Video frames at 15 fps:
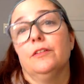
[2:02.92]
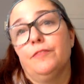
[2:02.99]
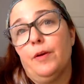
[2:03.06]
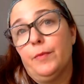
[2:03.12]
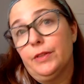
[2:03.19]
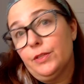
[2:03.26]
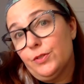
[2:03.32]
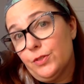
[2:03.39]

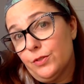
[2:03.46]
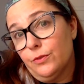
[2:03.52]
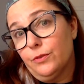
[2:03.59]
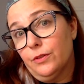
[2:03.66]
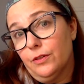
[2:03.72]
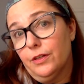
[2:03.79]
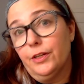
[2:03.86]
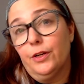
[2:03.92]
at the
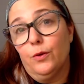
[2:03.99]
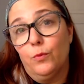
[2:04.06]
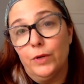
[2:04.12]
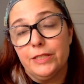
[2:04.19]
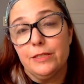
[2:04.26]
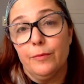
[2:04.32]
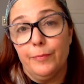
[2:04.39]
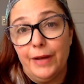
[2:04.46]
store you know what
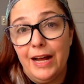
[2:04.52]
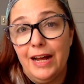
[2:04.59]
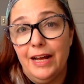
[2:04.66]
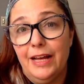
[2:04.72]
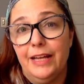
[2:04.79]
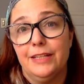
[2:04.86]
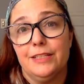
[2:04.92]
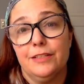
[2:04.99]
to
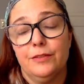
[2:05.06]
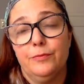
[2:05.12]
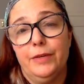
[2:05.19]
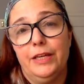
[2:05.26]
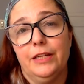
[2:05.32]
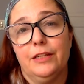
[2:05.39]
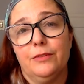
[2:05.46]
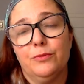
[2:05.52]
buy to
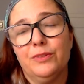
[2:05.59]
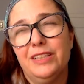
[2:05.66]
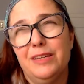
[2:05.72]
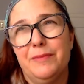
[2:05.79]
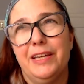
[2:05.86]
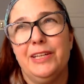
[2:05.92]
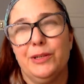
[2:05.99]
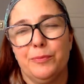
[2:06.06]
make really
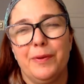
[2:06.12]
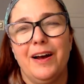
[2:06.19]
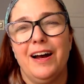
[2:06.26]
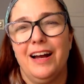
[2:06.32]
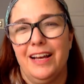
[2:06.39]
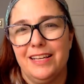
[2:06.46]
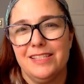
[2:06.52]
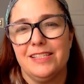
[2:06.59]
make your
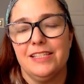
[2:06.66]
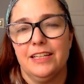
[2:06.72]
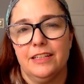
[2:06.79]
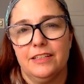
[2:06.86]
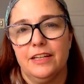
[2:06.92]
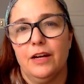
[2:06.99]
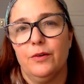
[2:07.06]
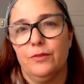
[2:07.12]
pie stand
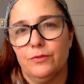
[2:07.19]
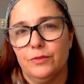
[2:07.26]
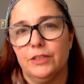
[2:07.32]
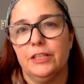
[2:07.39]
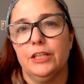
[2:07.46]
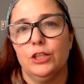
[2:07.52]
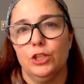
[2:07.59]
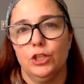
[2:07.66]
out and
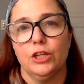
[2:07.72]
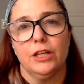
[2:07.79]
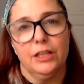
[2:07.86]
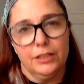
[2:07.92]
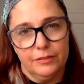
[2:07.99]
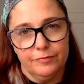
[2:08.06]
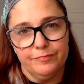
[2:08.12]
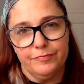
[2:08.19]
really look
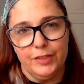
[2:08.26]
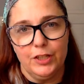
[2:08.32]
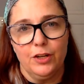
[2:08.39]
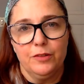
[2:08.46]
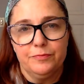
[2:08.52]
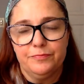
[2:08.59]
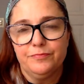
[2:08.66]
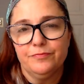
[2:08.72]
you know
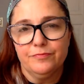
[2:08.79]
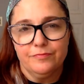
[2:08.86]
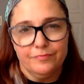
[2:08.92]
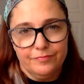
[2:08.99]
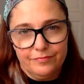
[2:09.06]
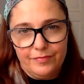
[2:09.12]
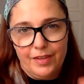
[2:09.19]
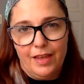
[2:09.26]

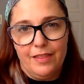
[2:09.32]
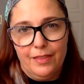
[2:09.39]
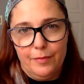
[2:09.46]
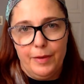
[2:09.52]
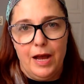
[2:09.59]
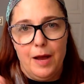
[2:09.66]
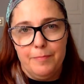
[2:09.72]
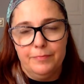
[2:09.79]
the
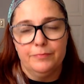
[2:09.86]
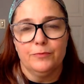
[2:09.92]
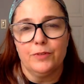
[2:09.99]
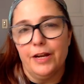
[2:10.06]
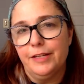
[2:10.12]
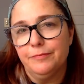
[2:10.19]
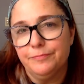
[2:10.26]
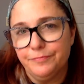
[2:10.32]
bomb
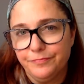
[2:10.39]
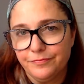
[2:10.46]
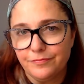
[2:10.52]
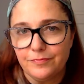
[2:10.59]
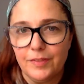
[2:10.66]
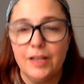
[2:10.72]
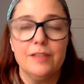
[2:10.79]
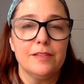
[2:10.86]
right
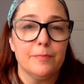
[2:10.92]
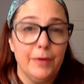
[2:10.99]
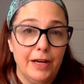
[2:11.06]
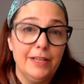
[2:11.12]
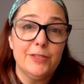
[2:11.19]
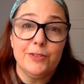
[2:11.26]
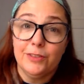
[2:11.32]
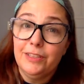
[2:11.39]
because
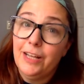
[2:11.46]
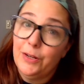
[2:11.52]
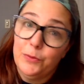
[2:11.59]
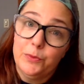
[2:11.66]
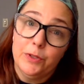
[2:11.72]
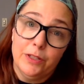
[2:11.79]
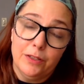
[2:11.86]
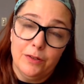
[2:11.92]
pies are a lot of
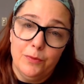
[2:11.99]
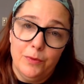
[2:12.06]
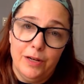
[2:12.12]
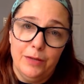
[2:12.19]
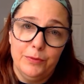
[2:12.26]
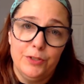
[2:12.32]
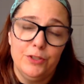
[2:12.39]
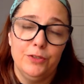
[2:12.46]
work. Why
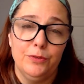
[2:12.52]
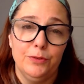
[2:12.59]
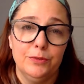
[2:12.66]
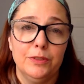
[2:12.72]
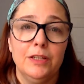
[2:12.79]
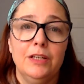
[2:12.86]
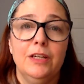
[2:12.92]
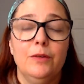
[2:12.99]
would you?
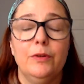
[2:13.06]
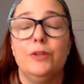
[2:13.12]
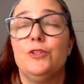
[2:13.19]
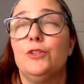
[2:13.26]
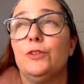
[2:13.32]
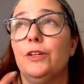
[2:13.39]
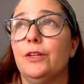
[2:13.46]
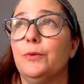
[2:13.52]
Why would you do
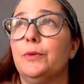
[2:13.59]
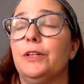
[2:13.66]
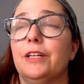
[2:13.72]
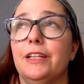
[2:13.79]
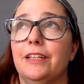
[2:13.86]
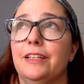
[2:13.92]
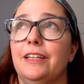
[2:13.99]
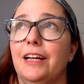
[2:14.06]
all that work
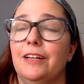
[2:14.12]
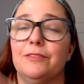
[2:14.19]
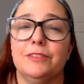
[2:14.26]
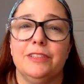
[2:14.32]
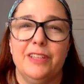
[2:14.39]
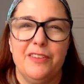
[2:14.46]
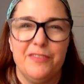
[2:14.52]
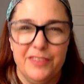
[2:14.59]
and then not
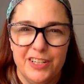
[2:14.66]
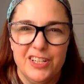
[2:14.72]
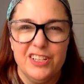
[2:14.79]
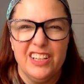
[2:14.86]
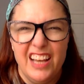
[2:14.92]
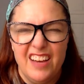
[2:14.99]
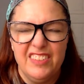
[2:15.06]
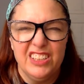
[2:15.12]
really fin-
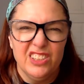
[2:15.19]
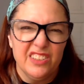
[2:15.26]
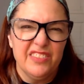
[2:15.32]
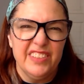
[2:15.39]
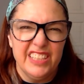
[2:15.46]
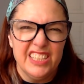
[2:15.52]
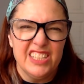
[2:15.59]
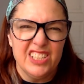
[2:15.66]
have it look
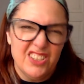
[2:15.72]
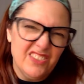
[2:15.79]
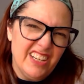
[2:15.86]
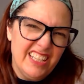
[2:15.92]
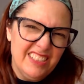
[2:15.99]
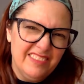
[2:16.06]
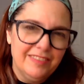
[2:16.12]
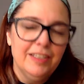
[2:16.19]
finished,
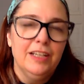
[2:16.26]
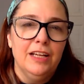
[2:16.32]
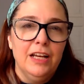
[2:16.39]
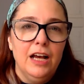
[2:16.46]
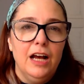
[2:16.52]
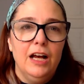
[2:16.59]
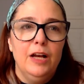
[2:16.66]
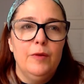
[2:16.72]
right?
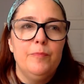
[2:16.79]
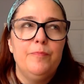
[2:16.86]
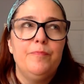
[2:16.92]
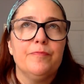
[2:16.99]
Um,